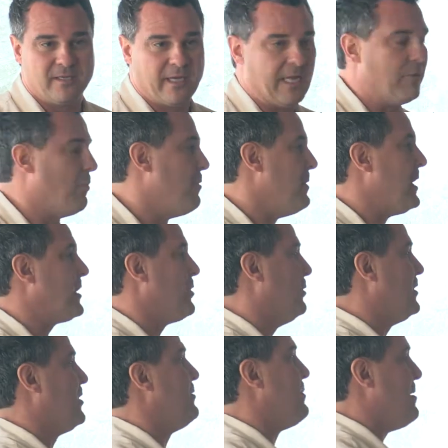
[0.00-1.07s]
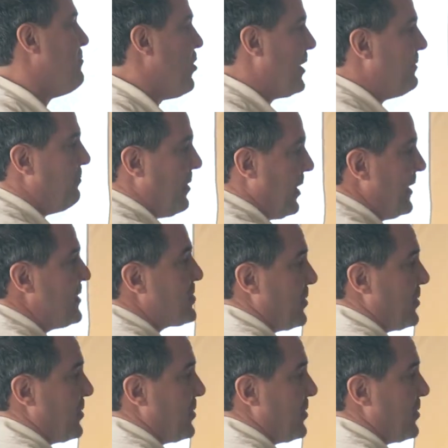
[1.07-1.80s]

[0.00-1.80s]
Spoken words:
And it will make you a little bit more money